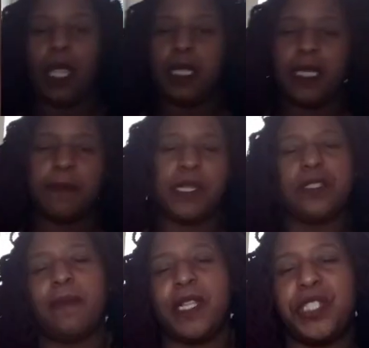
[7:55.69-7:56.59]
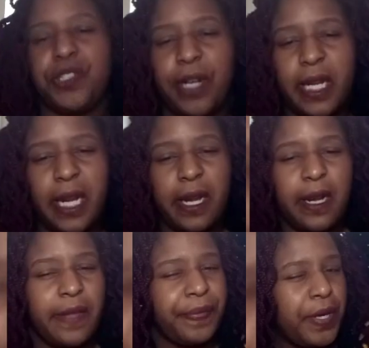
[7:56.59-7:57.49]
I did most of my trach
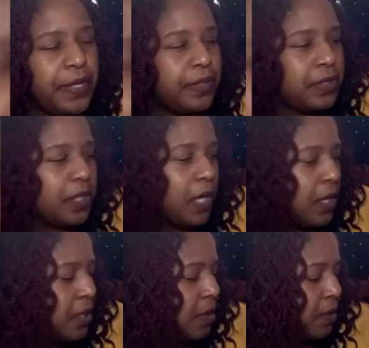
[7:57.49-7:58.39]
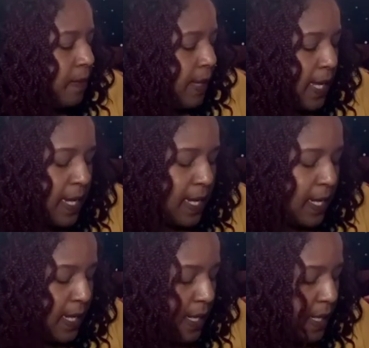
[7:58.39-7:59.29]
care in third term
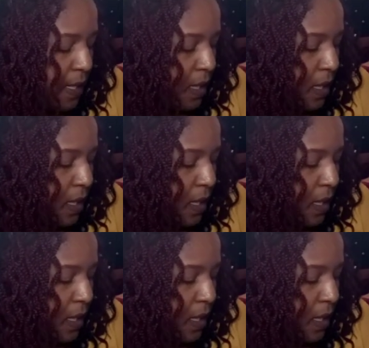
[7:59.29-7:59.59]
at